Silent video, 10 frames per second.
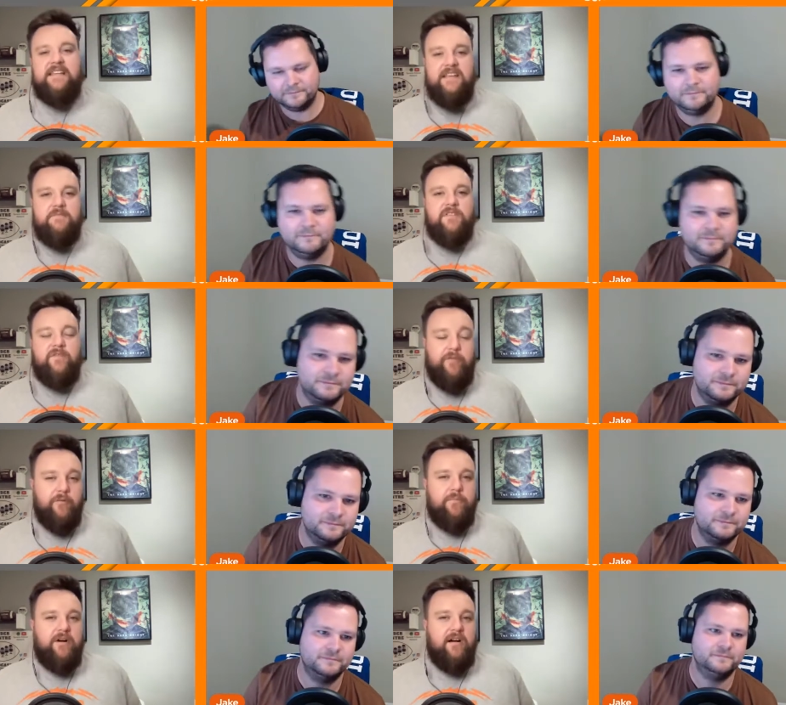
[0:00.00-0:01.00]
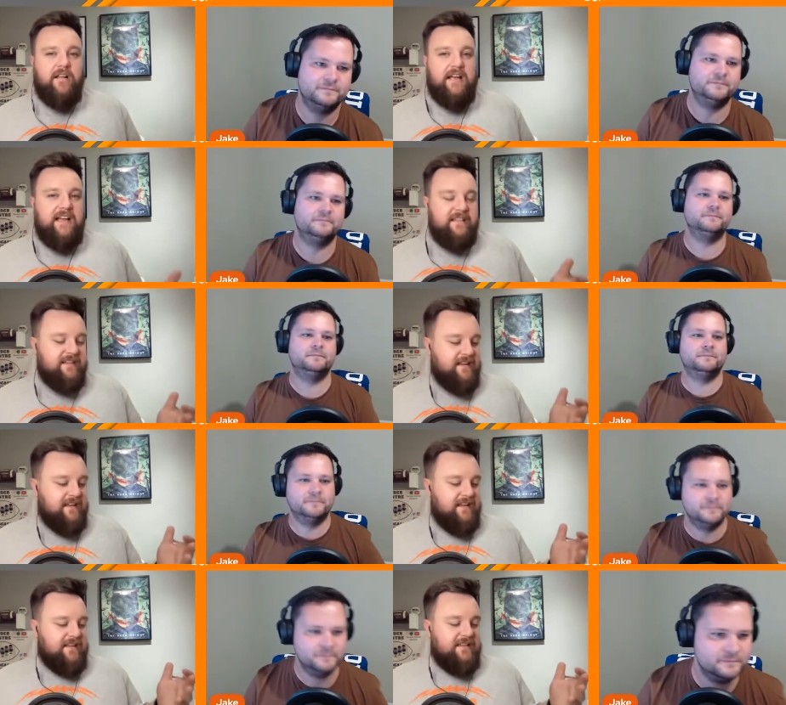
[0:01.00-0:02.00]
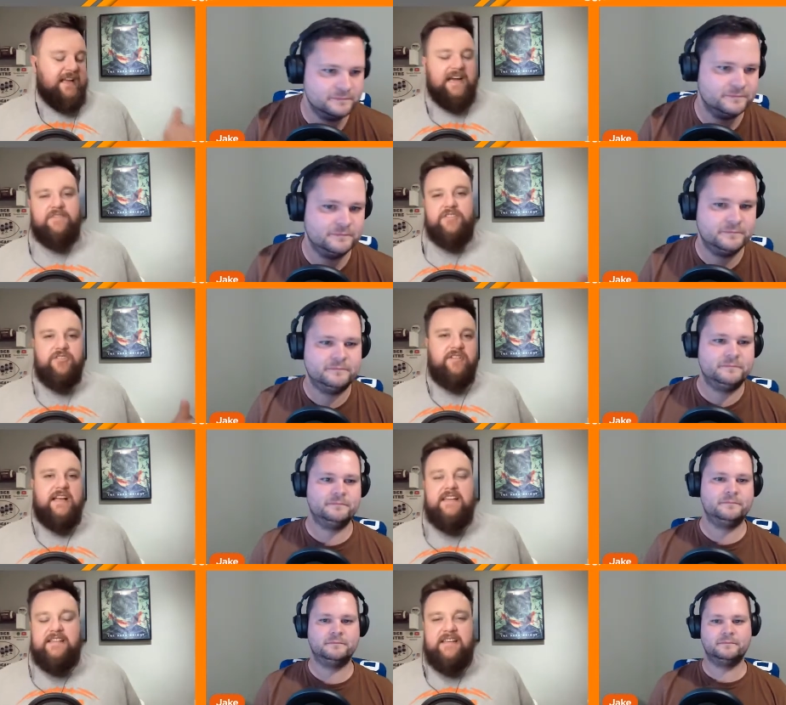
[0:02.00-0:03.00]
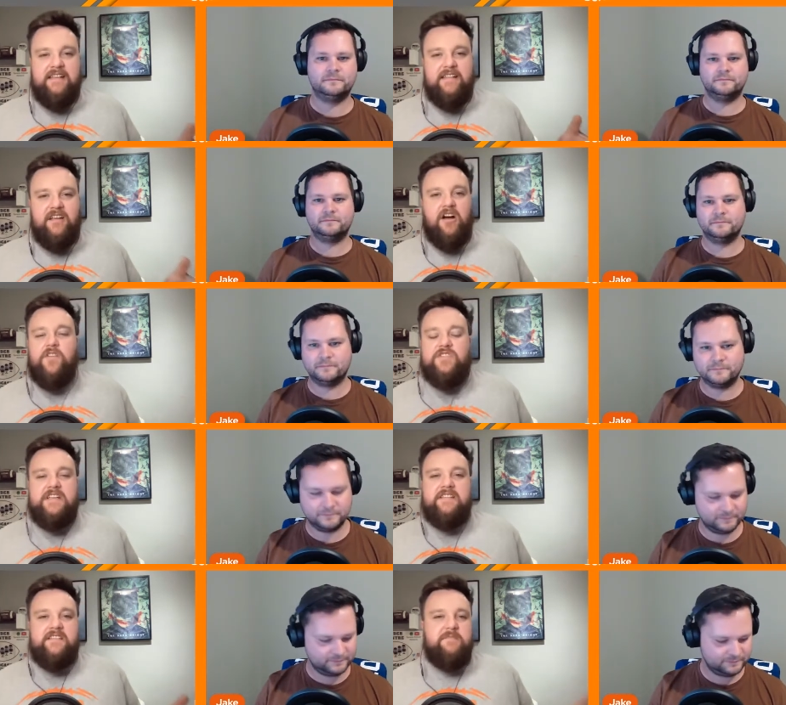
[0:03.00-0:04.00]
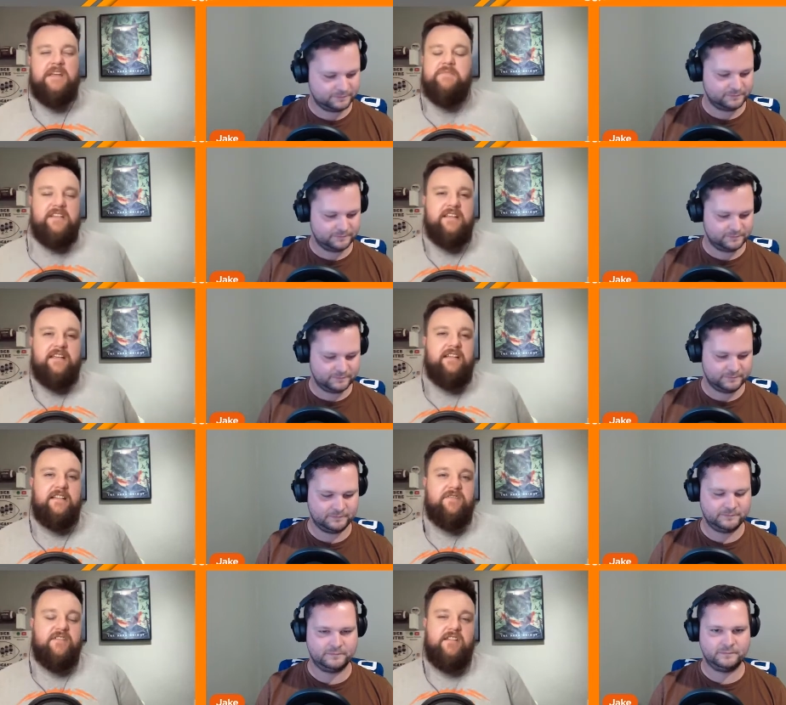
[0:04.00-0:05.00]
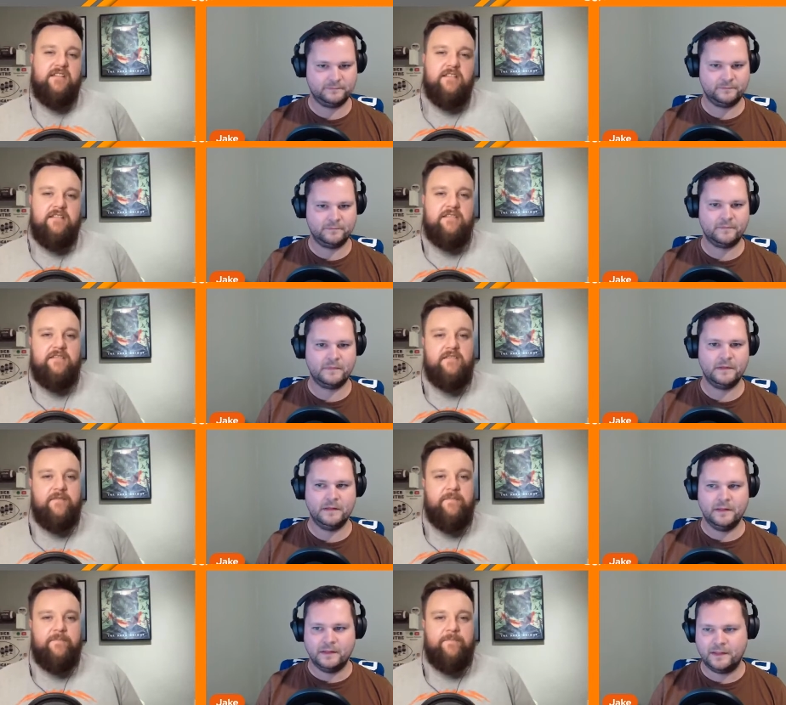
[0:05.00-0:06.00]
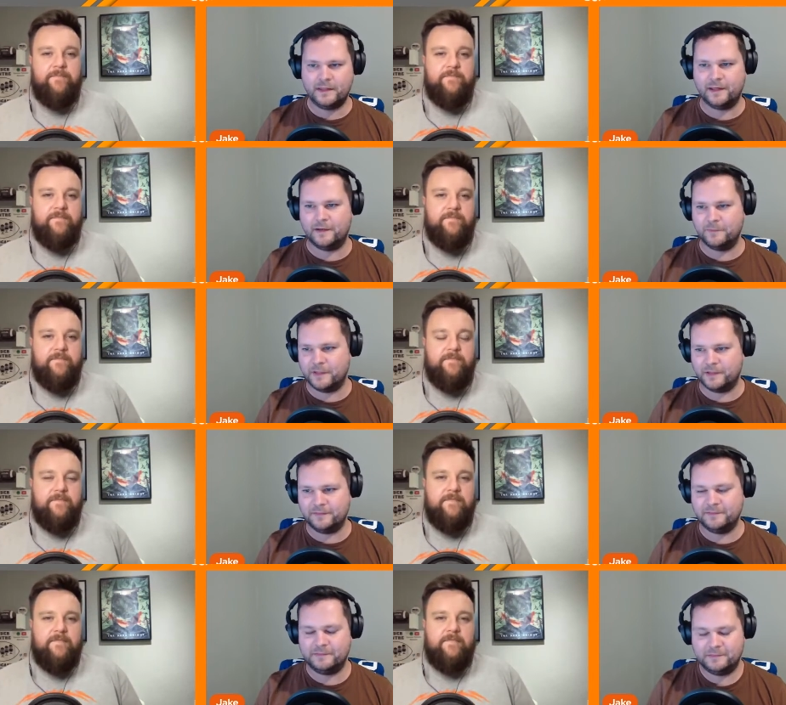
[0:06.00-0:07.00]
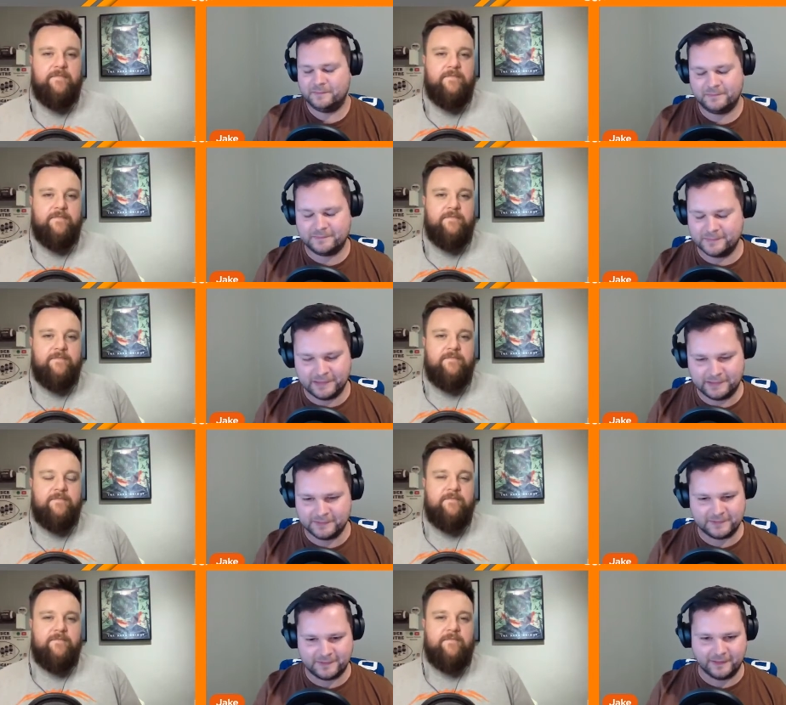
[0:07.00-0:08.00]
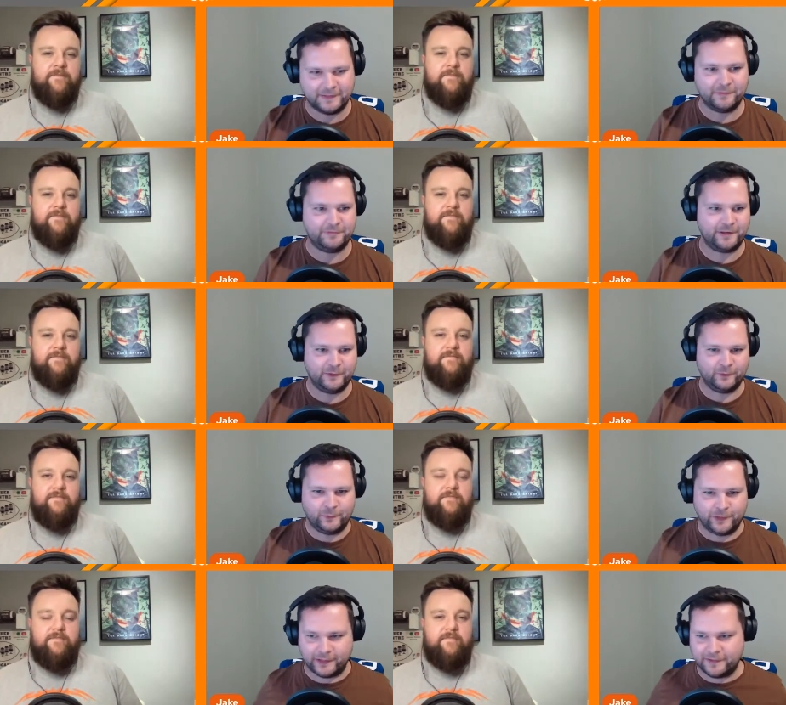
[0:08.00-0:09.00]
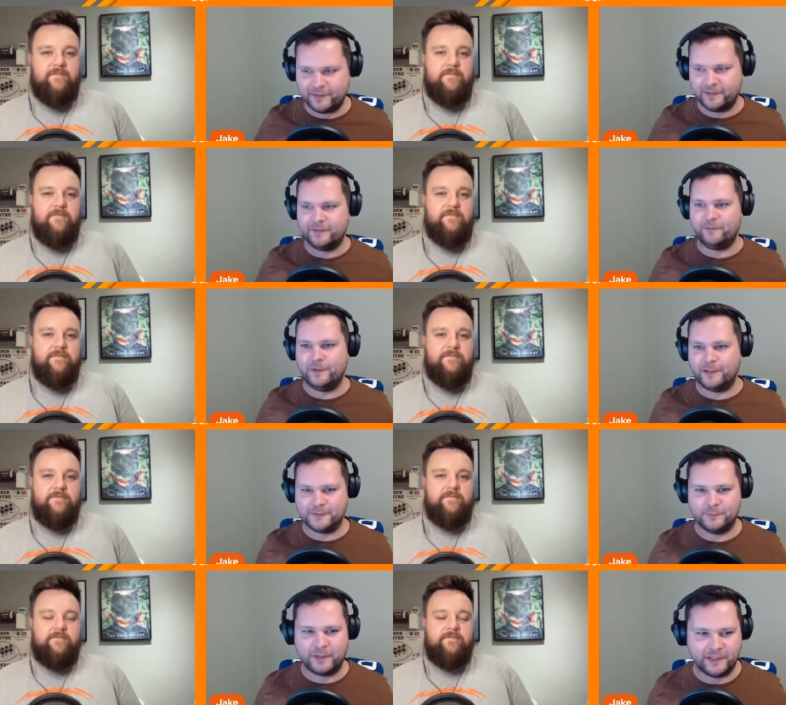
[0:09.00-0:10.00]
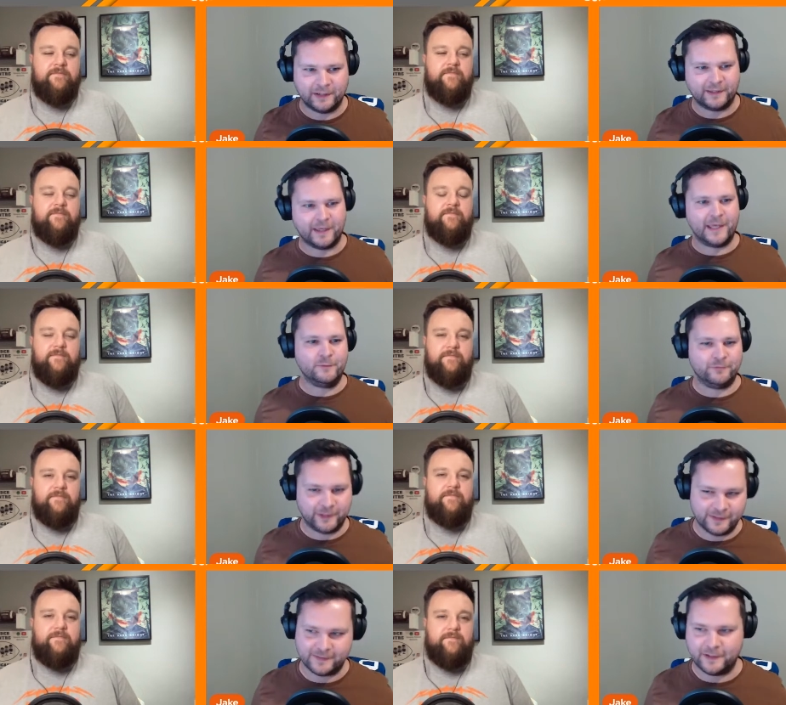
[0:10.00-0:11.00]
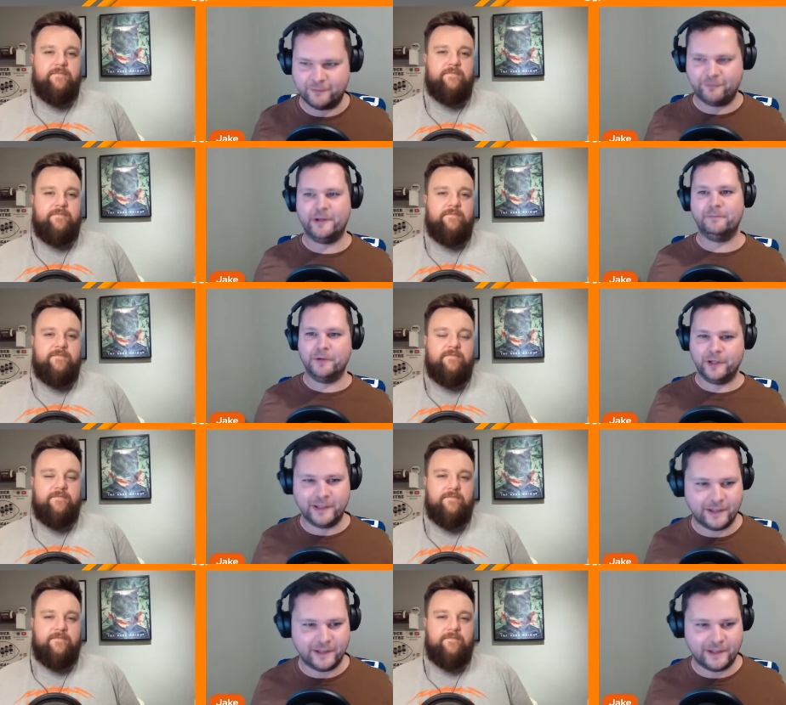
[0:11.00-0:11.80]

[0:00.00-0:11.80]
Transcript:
Speaker 1: team in football and they haven't done anything in the offseason to make me think any differently.
Speaker 2: Yeah, I mean, I just think they found like when somebody in a game finds an infinite money